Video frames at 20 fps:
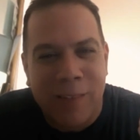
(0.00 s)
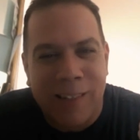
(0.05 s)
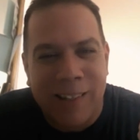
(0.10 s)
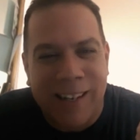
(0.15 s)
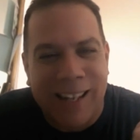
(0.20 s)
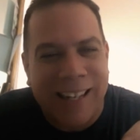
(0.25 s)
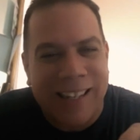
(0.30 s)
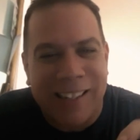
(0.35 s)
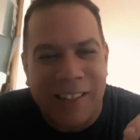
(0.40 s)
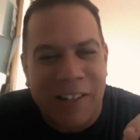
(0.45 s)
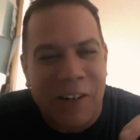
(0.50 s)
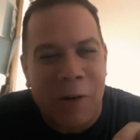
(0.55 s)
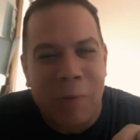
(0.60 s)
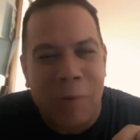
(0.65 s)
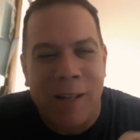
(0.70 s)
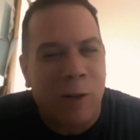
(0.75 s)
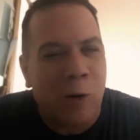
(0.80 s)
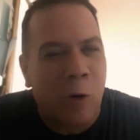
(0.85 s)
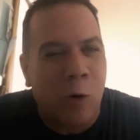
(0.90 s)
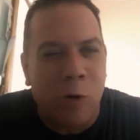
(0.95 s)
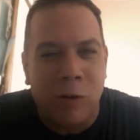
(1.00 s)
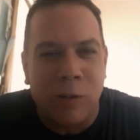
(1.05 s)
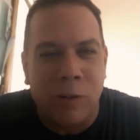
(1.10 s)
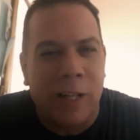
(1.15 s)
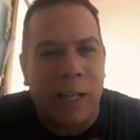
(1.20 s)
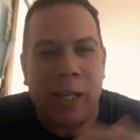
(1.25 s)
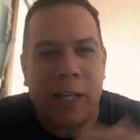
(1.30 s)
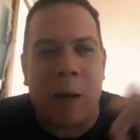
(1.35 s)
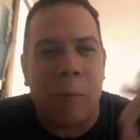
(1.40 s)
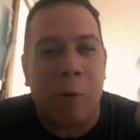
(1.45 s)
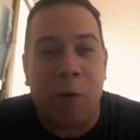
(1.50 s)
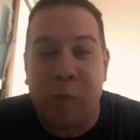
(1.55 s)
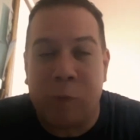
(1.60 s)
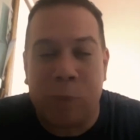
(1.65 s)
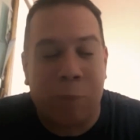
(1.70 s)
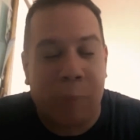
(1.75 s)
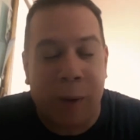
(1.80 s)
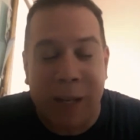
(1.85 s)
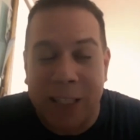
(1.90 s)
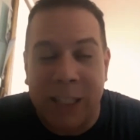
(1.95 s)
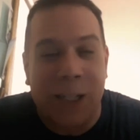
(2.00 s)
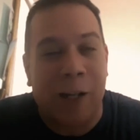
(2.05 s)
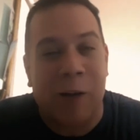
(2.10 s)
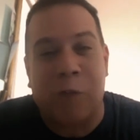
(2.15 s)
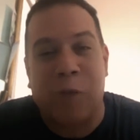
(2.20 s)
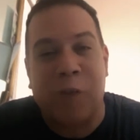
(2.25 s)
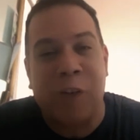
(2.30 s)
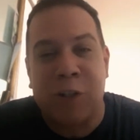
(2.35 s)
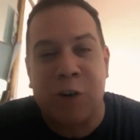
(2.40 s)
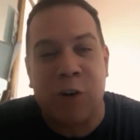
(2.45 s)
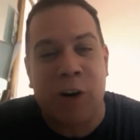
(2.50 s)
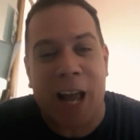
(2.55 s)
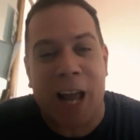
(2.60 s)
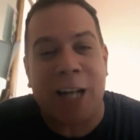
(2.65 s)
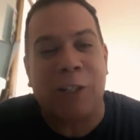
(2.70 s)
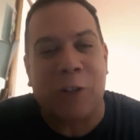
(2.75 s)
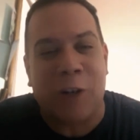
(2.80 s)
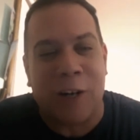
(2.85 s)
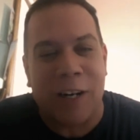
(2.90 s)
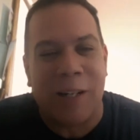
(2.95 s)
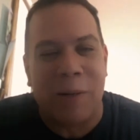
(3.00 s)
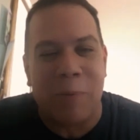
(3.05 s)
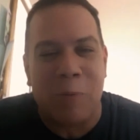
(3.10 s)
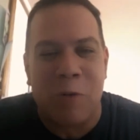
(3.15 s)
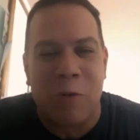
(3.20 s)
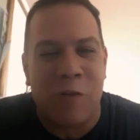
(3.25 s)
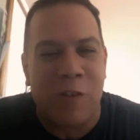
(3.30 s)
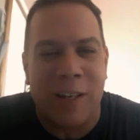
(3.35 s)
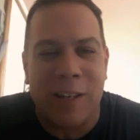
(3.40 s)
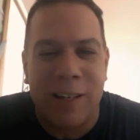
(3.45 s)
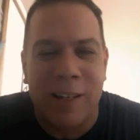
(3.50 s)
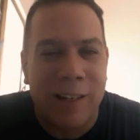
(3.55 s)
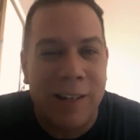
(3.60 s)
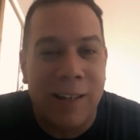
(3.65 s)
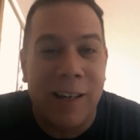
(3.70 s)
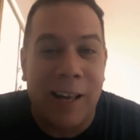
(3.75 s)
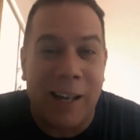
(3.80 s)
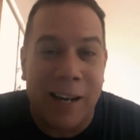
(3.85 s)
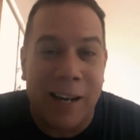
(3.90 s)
Like, you know what I mean? No, like I'm basically a featured extra in the movie. And